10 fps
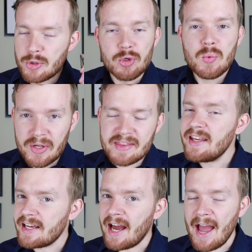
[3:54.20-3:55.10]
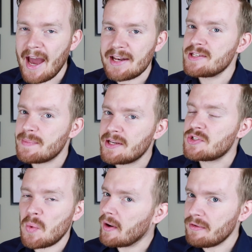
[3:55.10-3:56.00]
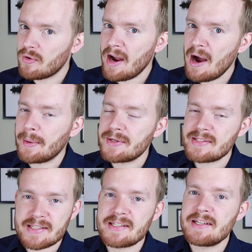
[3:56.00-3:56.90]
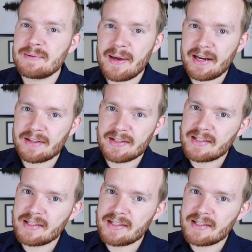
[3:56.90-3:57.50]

You would think I hadn't spent 24 hours listening to Panic at the